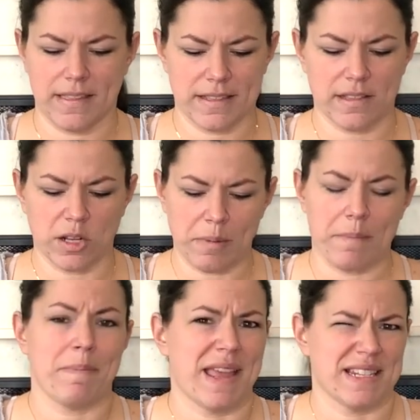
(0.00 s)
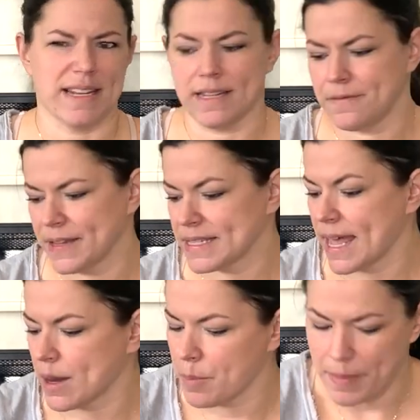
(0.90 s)
It's a little bit bent. I need to fix
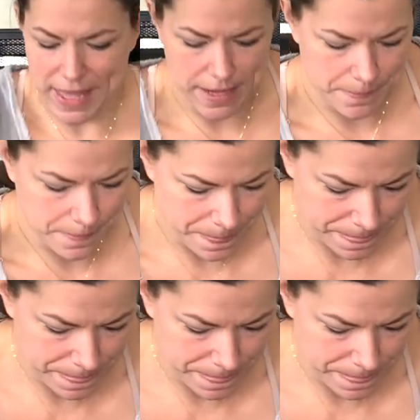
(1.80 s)
that up a bit.